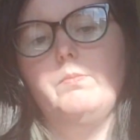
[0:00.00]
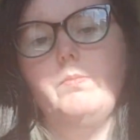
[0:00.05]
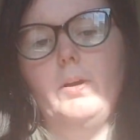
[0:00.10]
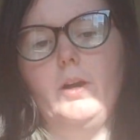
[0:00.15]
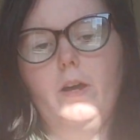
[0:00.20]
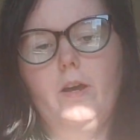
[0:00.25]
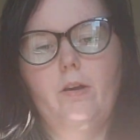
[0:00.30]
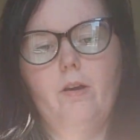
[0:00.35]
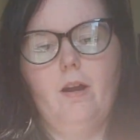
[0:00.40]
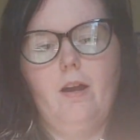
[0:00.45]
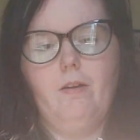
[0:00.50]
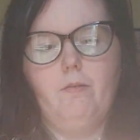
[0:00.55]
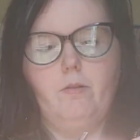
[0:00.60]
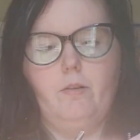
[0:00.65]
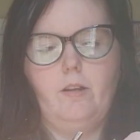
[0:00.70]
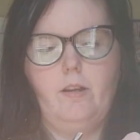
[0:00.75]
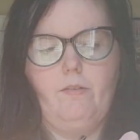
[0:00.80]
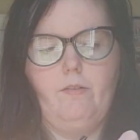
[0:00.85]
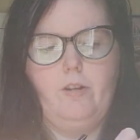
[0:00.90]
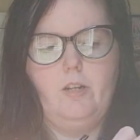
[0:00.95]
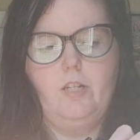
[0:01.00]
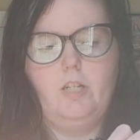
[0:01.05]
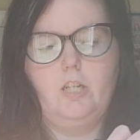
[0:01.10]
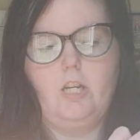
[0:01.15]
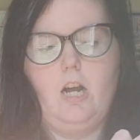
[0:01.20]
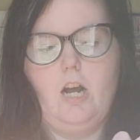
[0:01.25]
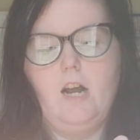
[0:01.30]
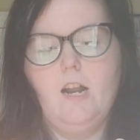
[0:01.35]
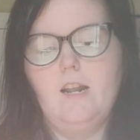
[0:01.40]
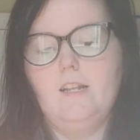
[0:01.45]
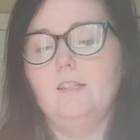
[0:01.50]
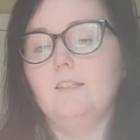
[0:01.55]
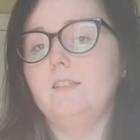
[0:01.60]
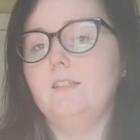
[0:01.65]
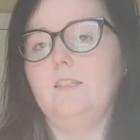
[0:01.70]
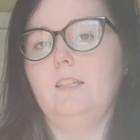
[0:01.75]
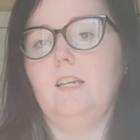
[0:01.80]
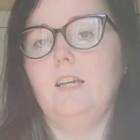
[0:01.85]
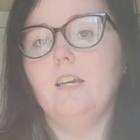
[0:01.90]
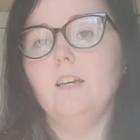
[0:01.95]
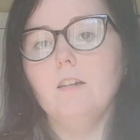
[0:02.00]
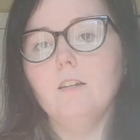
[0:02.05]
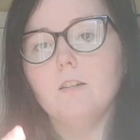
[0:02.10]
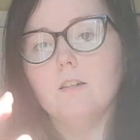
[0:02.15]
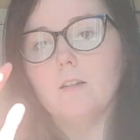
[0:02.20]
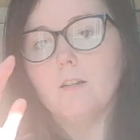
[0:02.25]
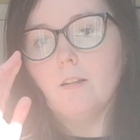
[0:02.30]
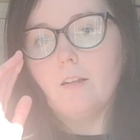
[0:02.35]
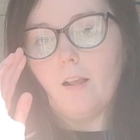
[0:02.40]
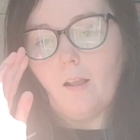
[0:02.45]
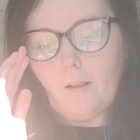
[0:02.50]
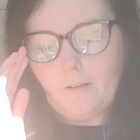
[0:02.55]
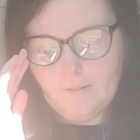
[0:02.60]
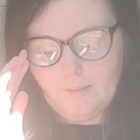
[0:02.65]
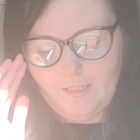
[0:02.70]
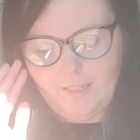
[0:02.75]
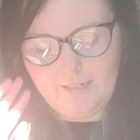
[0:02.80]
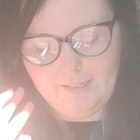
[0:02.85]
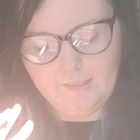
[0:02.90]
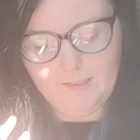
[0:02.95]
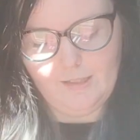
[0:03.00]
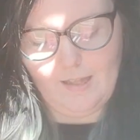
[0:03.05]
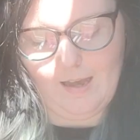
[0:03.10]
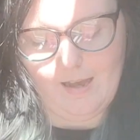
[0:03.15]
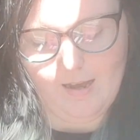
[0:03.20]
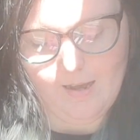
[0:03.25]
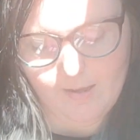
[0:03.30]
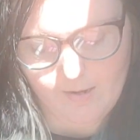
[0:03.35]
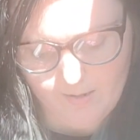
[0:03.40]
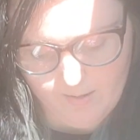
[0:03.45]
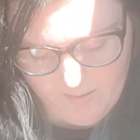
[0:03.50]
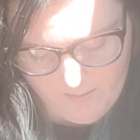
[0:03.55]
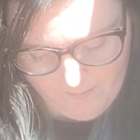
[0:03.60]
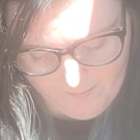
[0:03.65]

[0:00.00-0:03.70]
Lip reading: but I will give it a shot and see. So that is that.